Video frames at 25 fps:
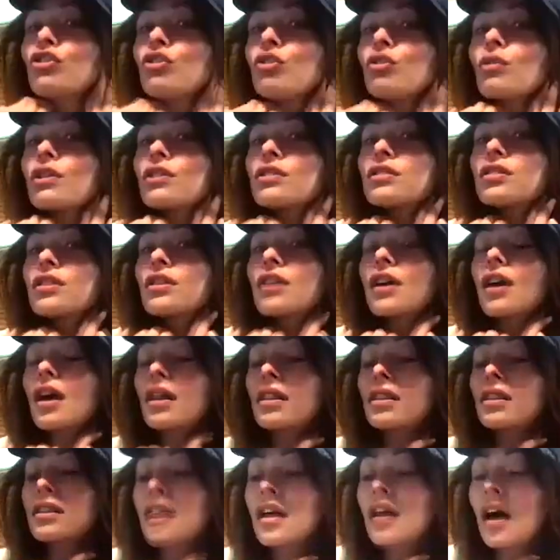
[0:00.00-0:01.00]
do it
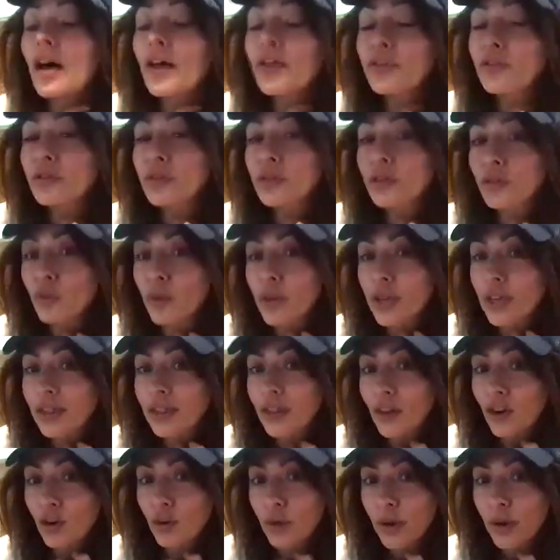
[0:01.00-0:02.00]
other three
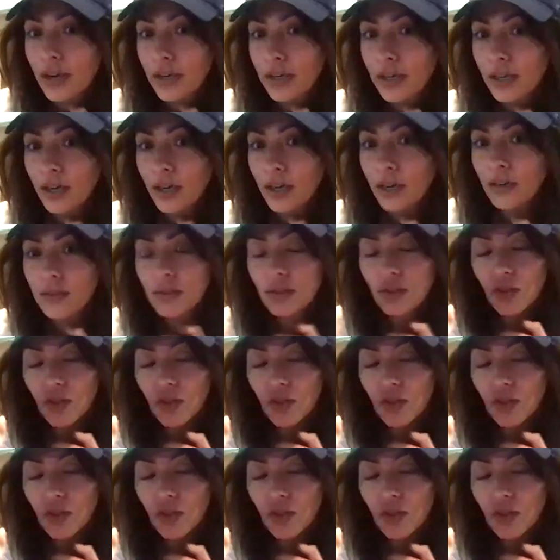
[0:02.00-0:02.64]
that are right here. So